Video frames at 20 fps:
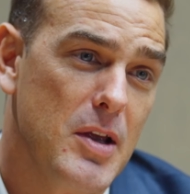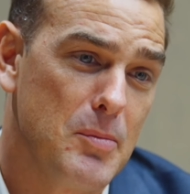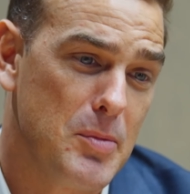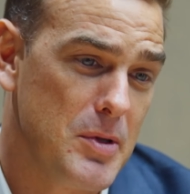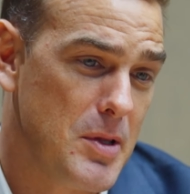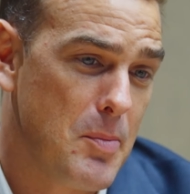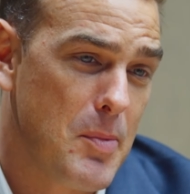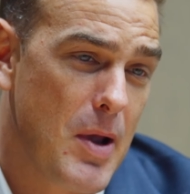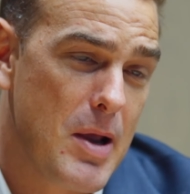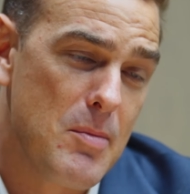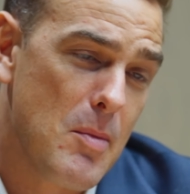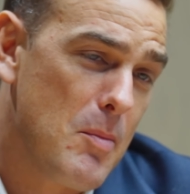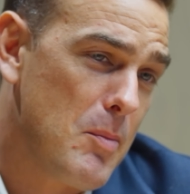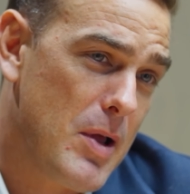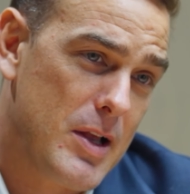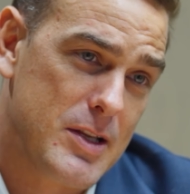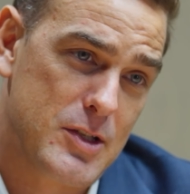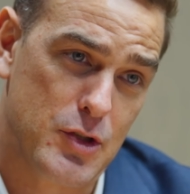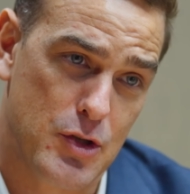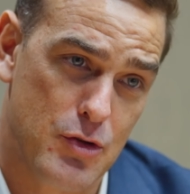But the payment
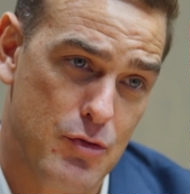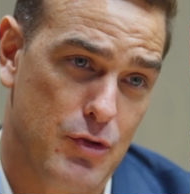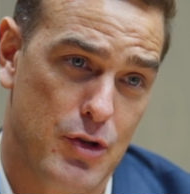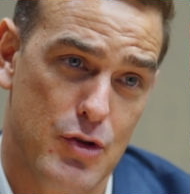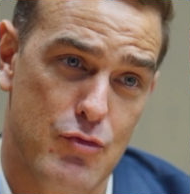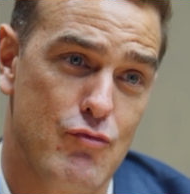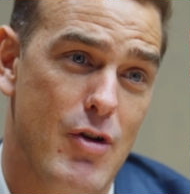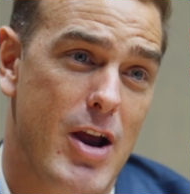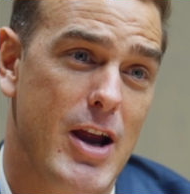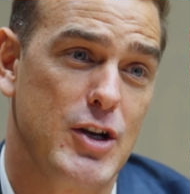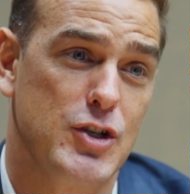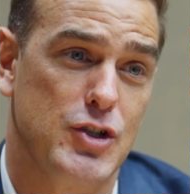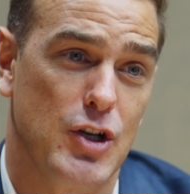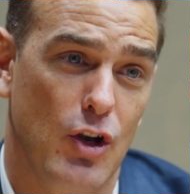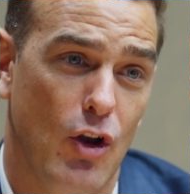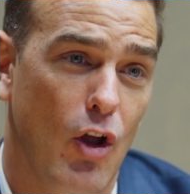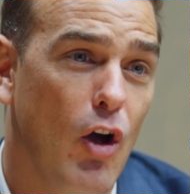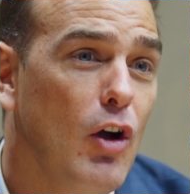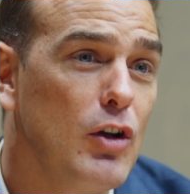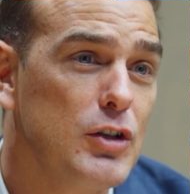plans do range a
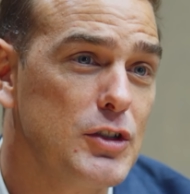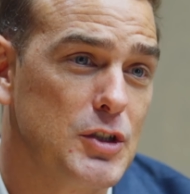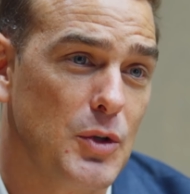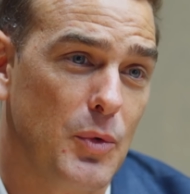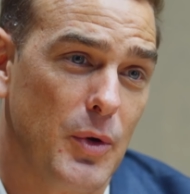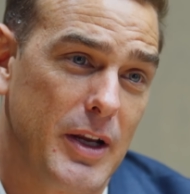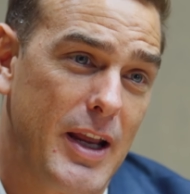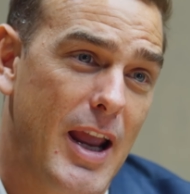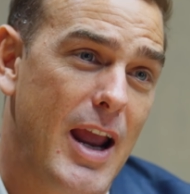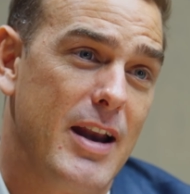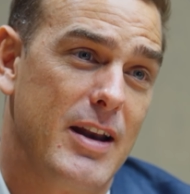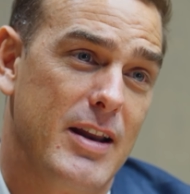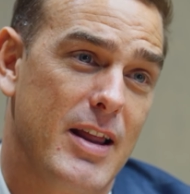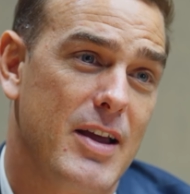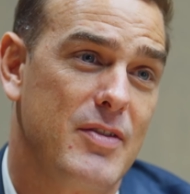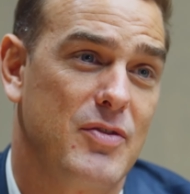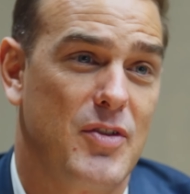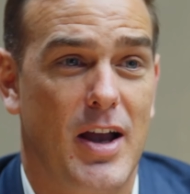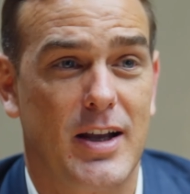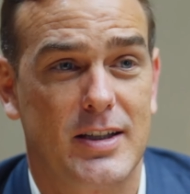lot. So again,
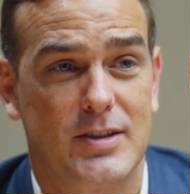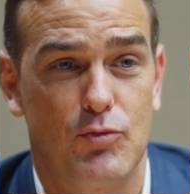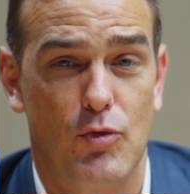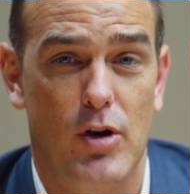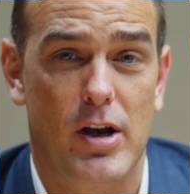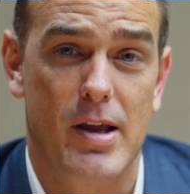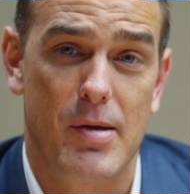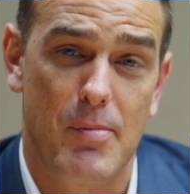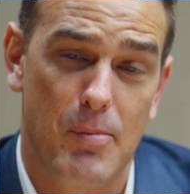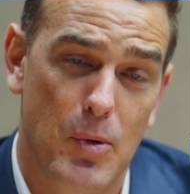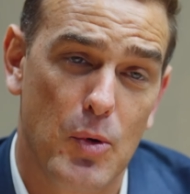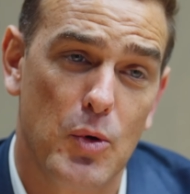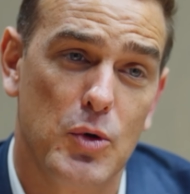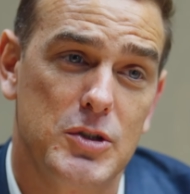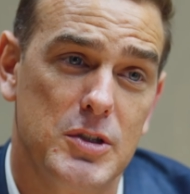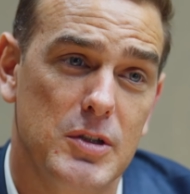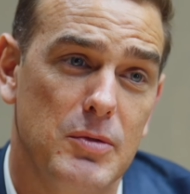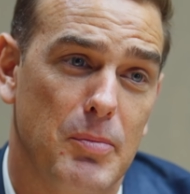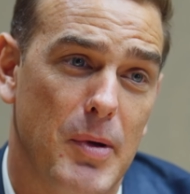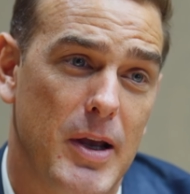that's really
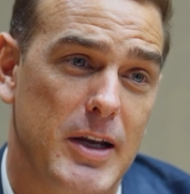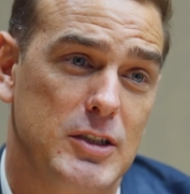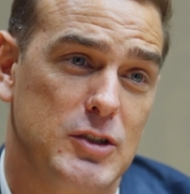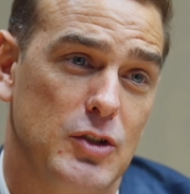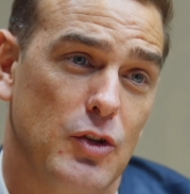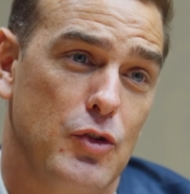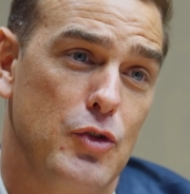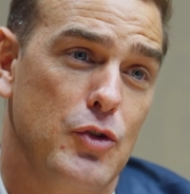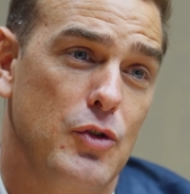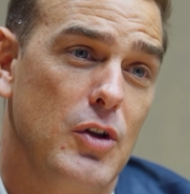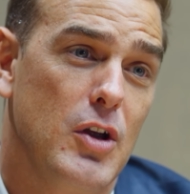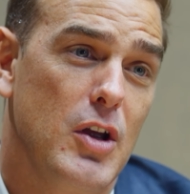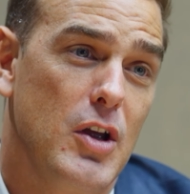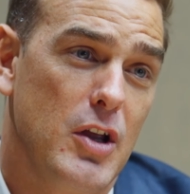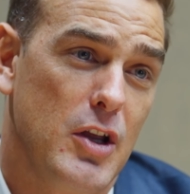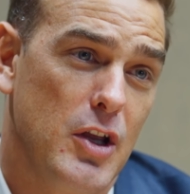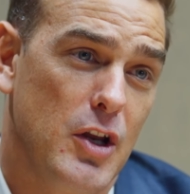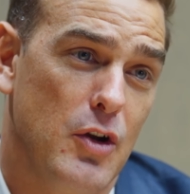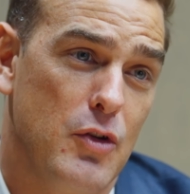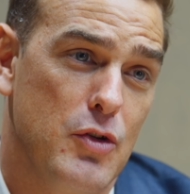important based on
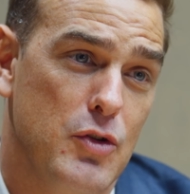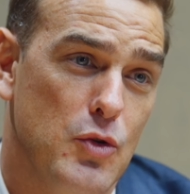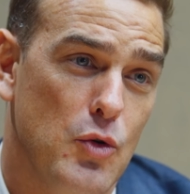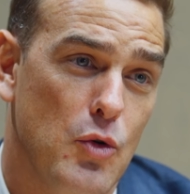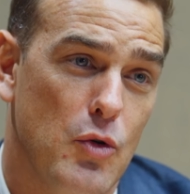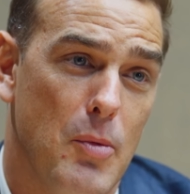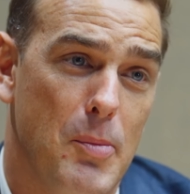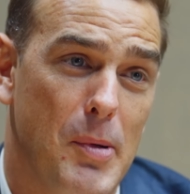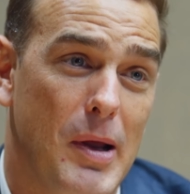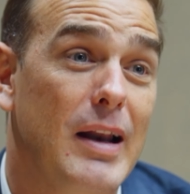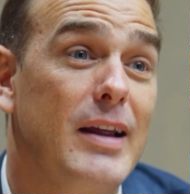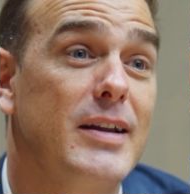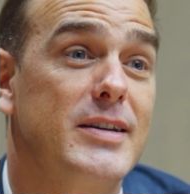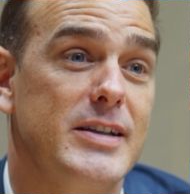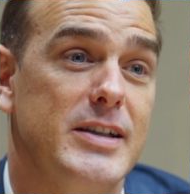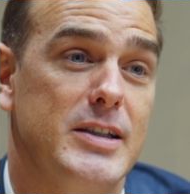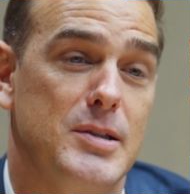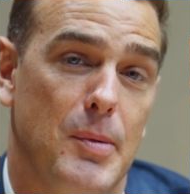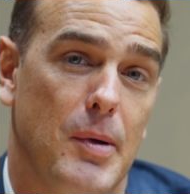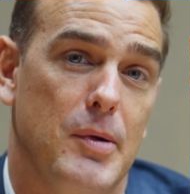your
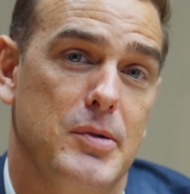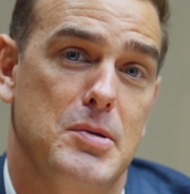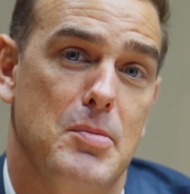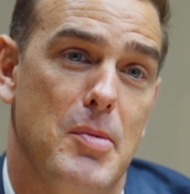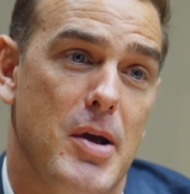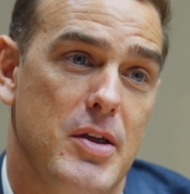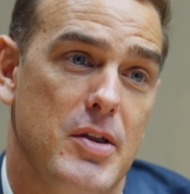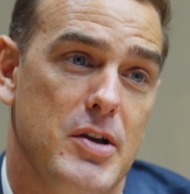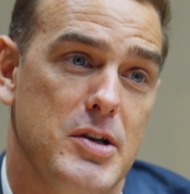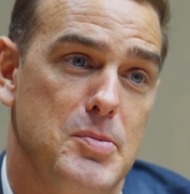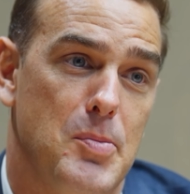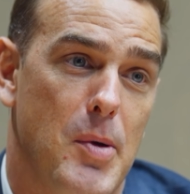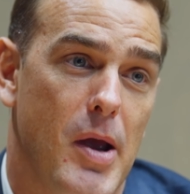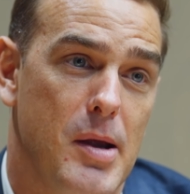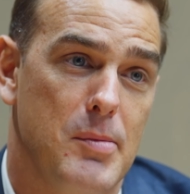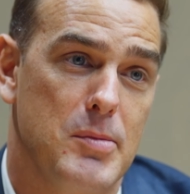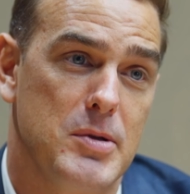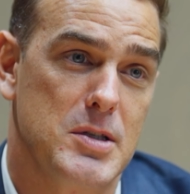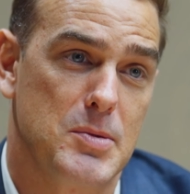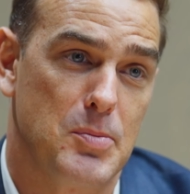ability to be able to make those
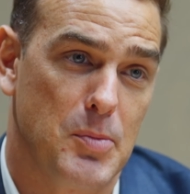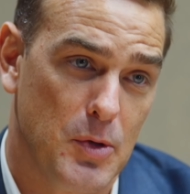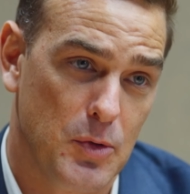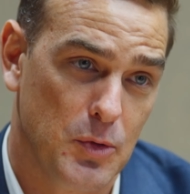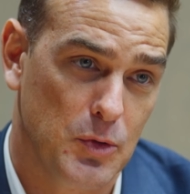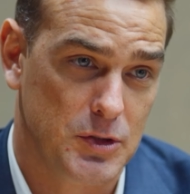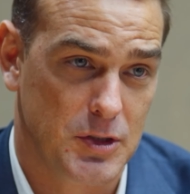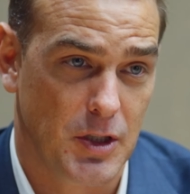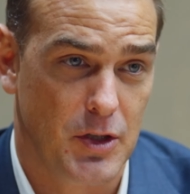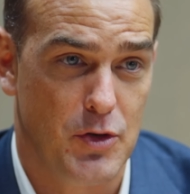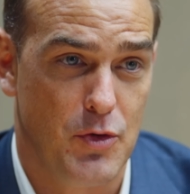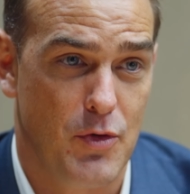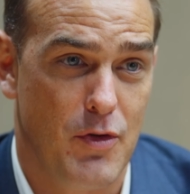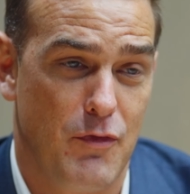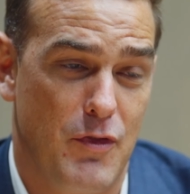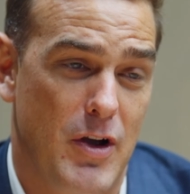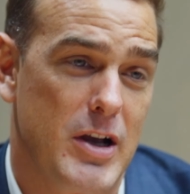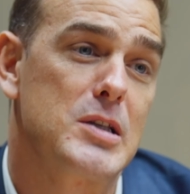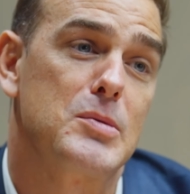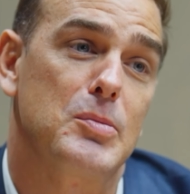payments, but also your
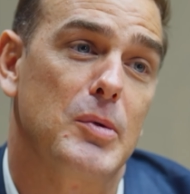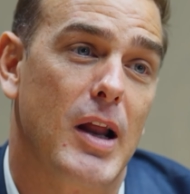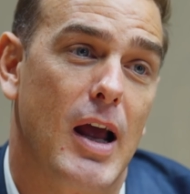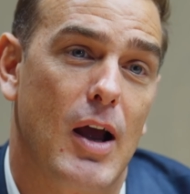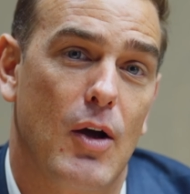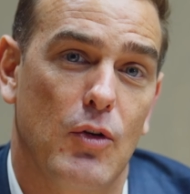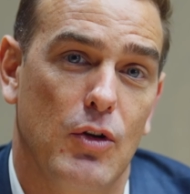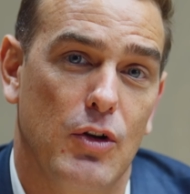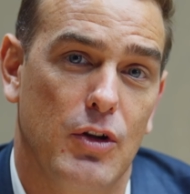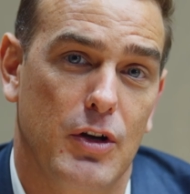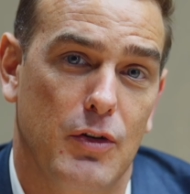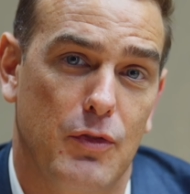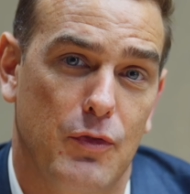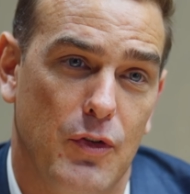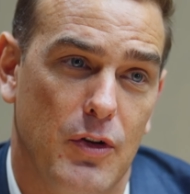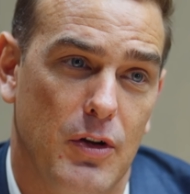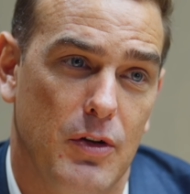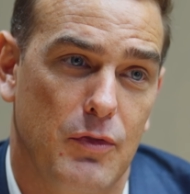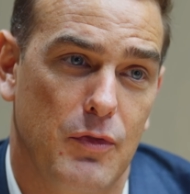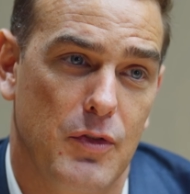investment outlook
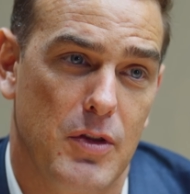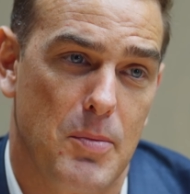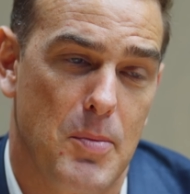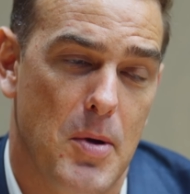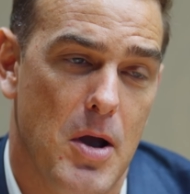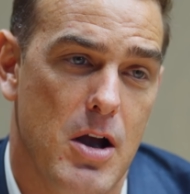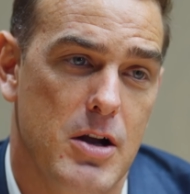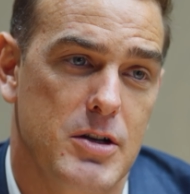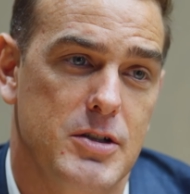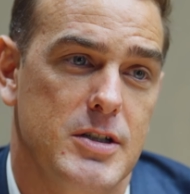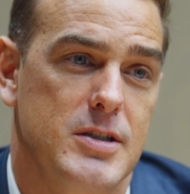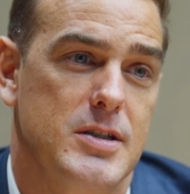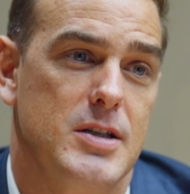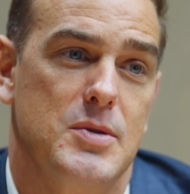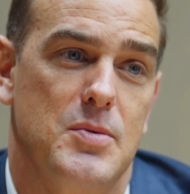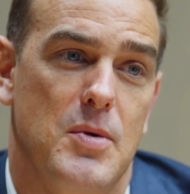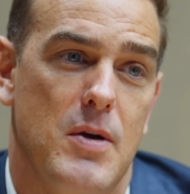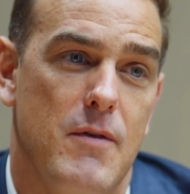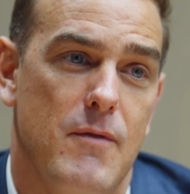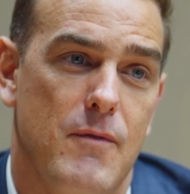for the purchase
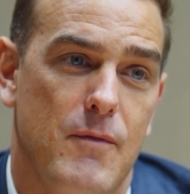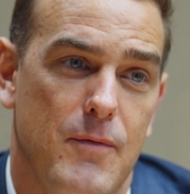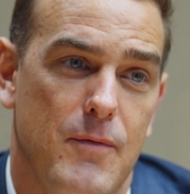as well.